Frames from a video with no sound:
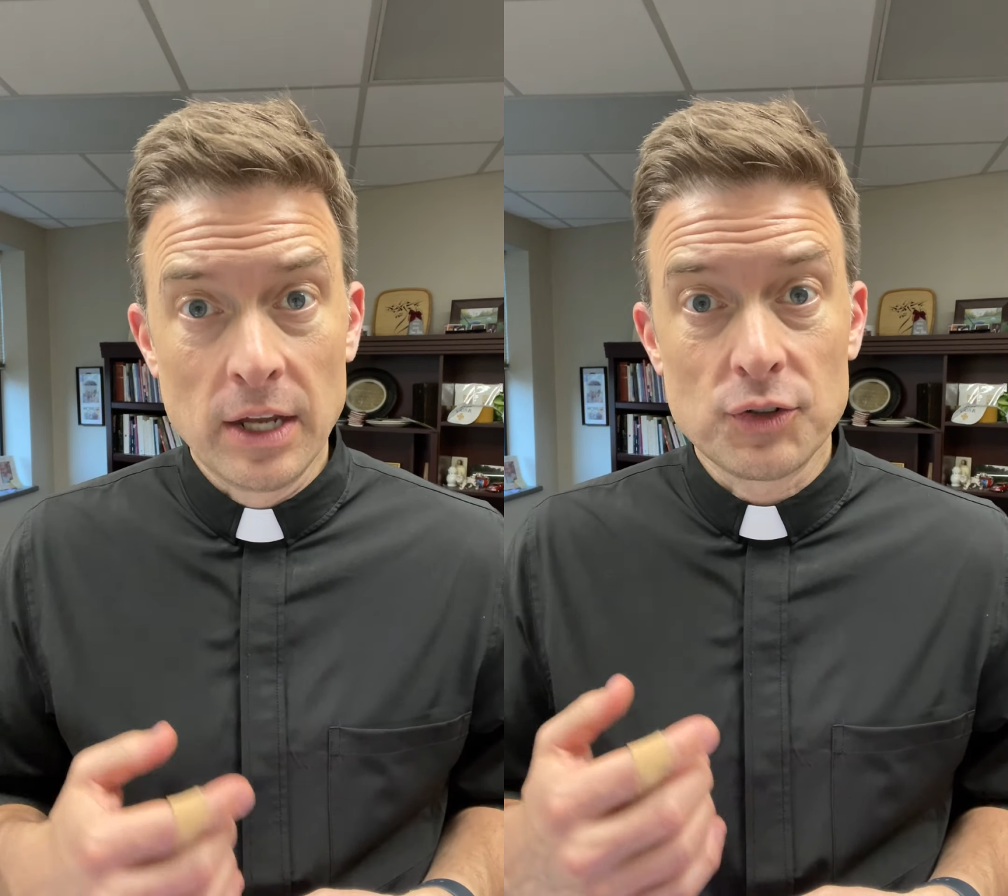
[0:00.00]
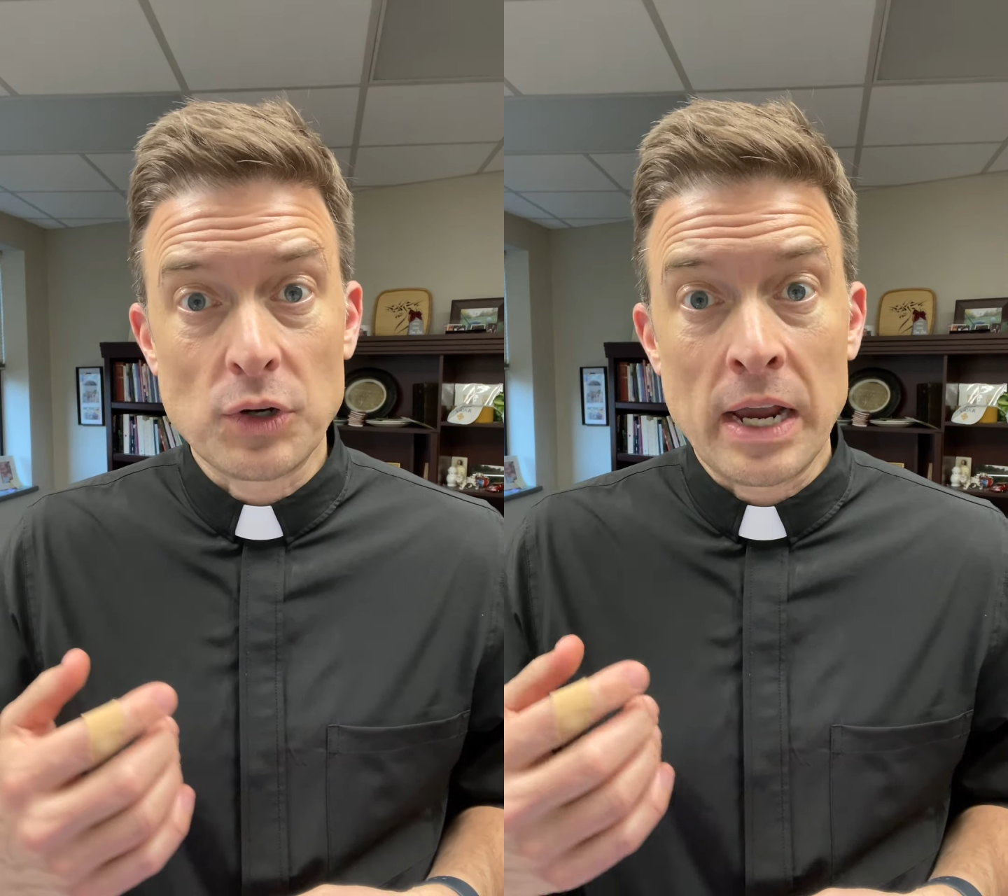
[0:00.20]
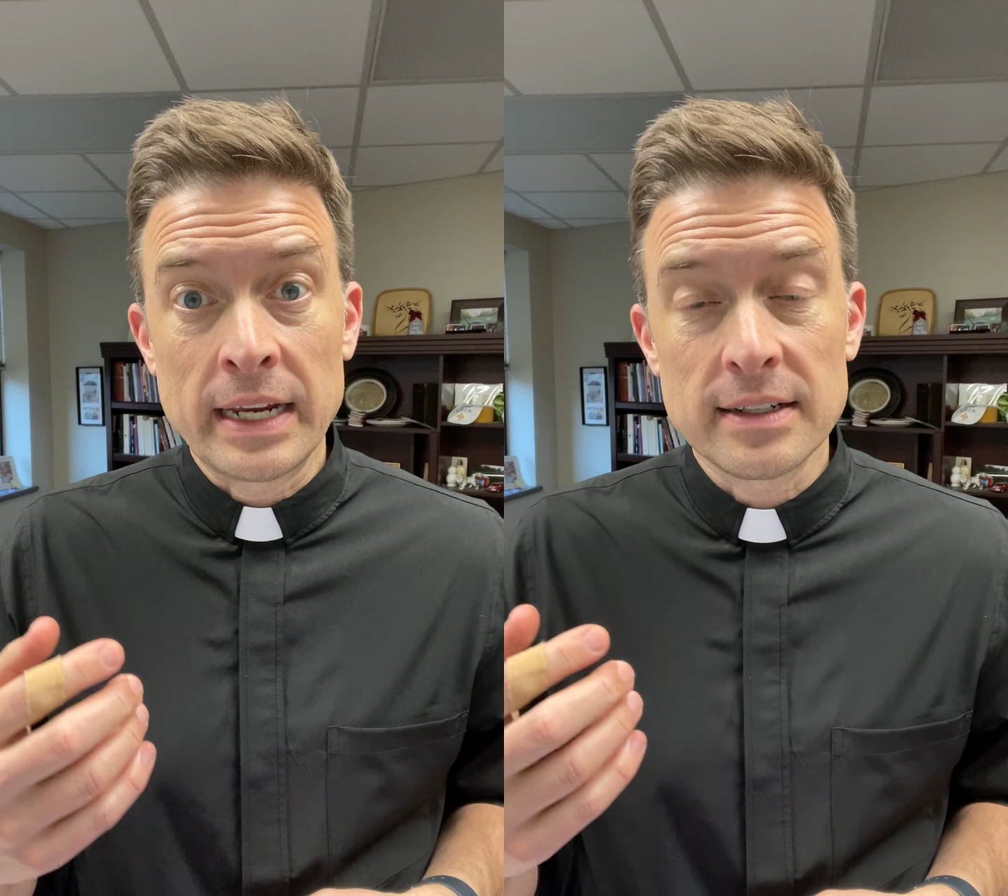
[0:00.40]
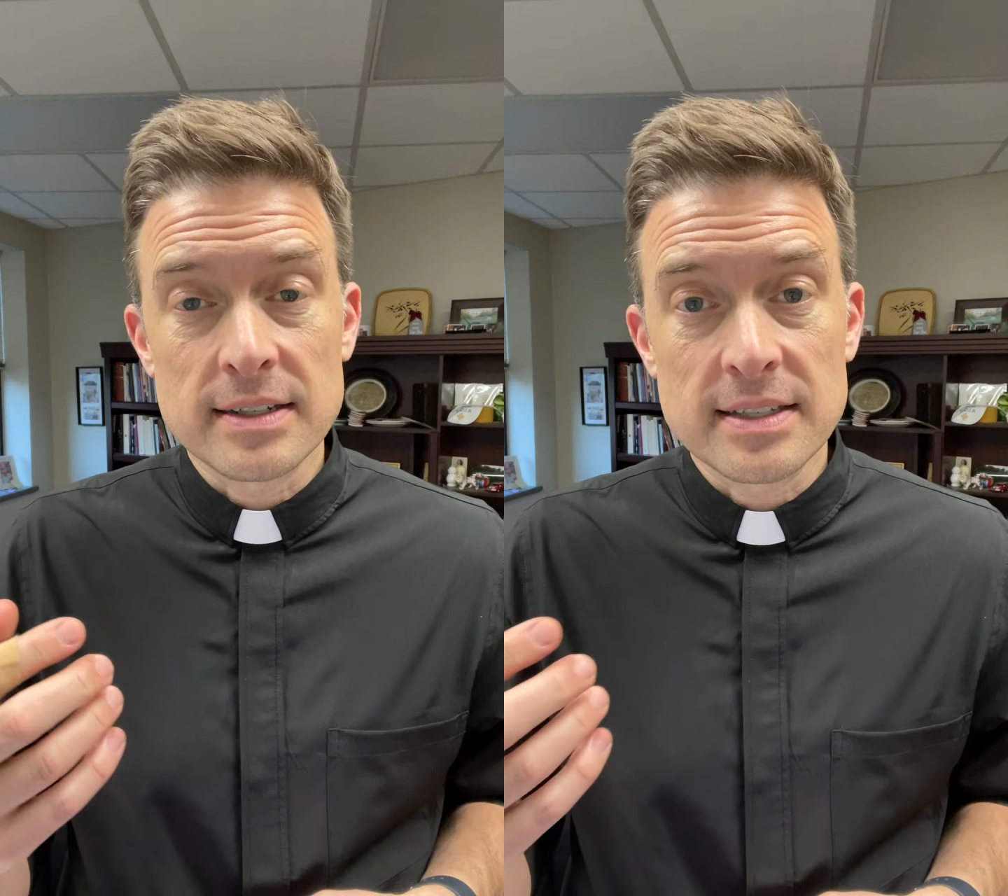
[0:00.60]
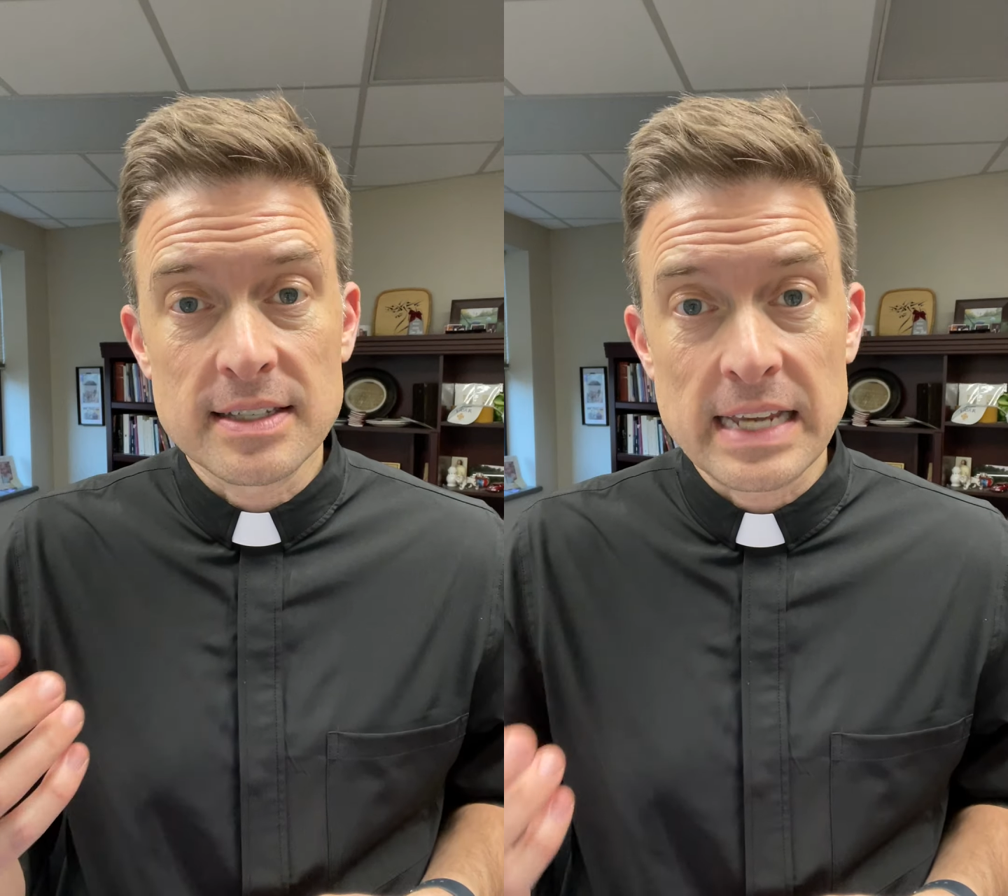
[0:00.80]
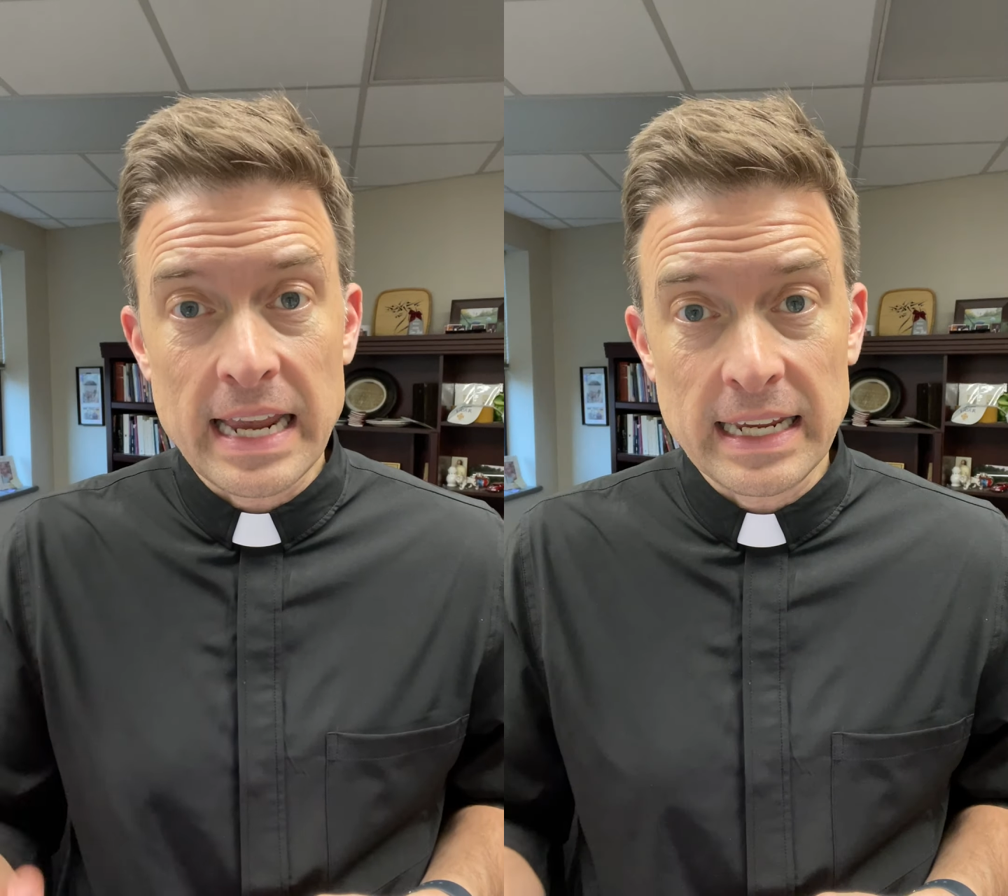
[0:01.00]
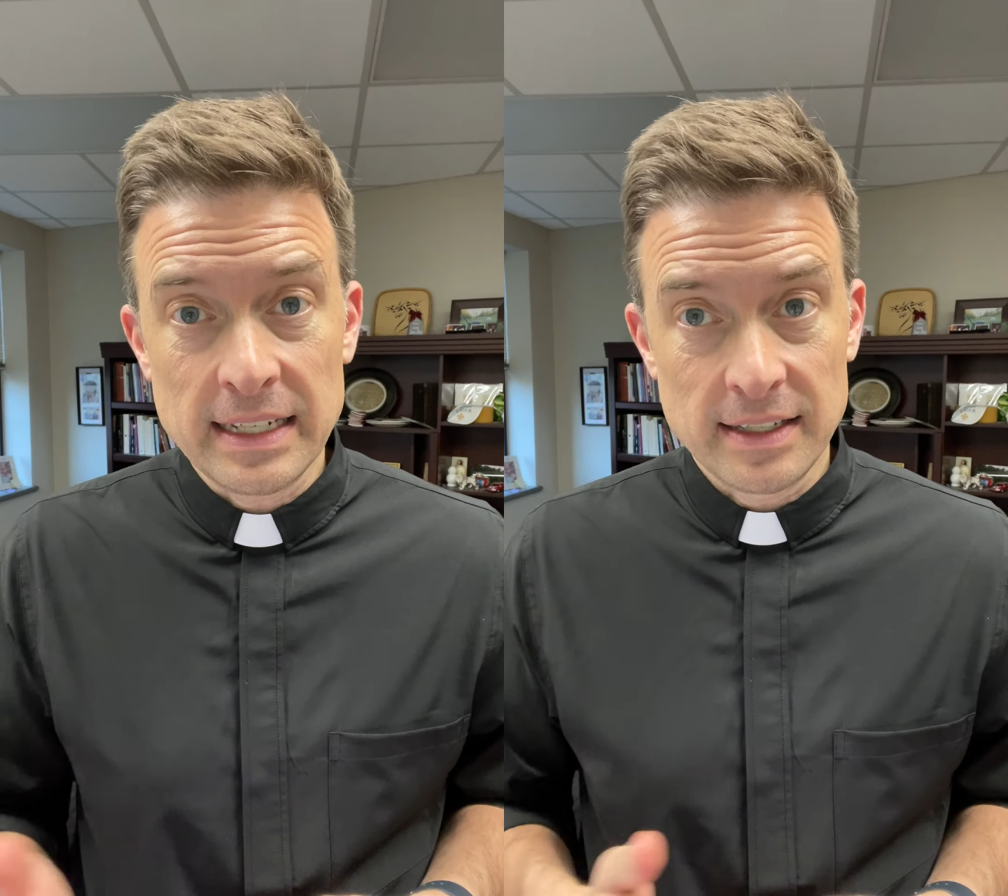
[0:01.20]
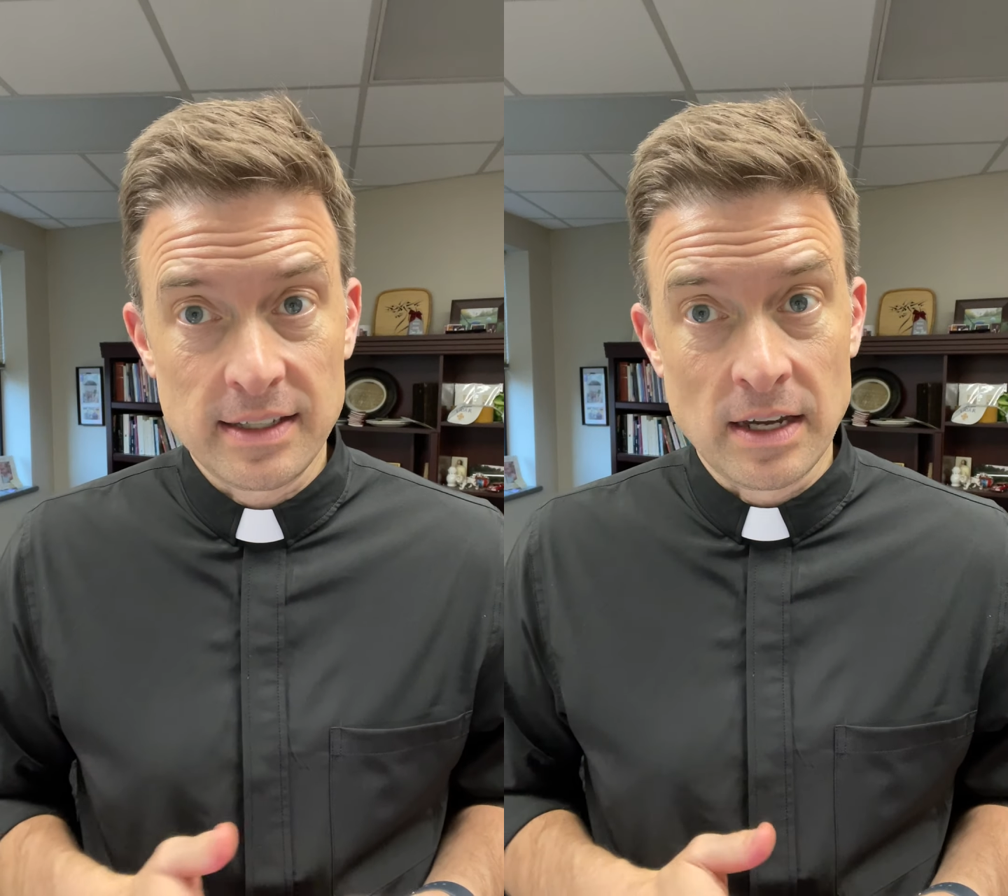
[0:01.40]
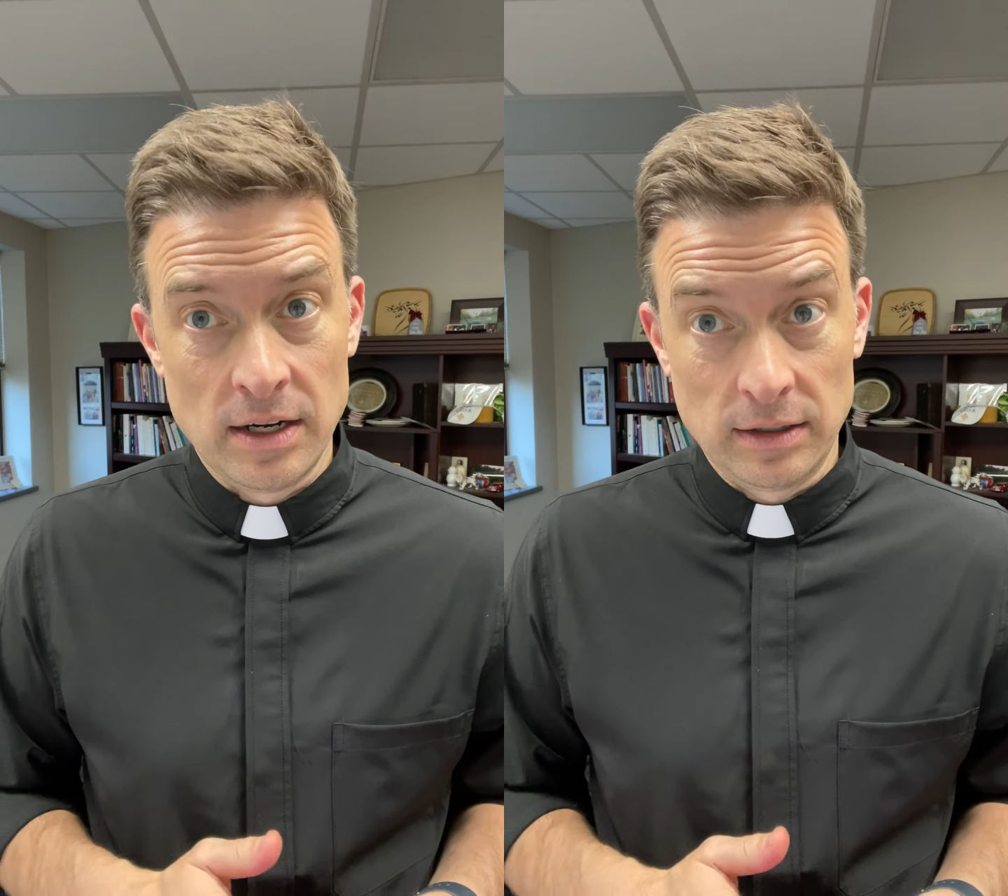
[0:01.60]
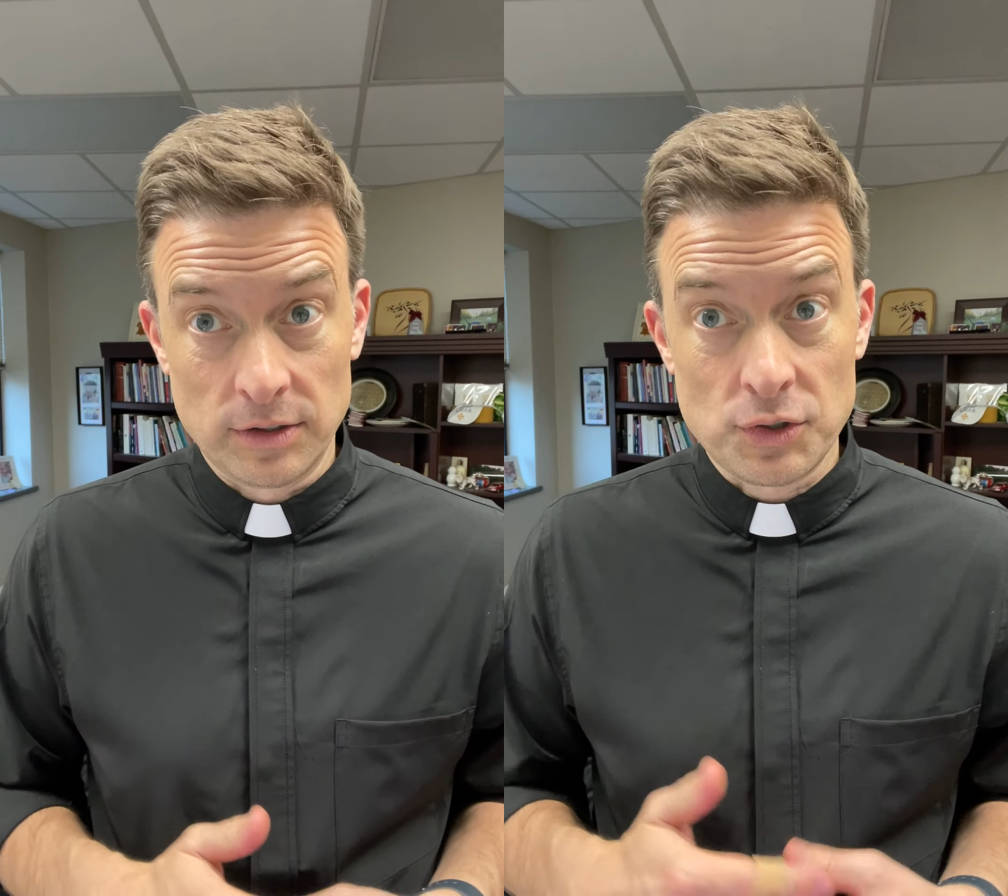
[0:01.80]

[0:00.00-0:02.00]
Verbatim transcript: trying to stay young,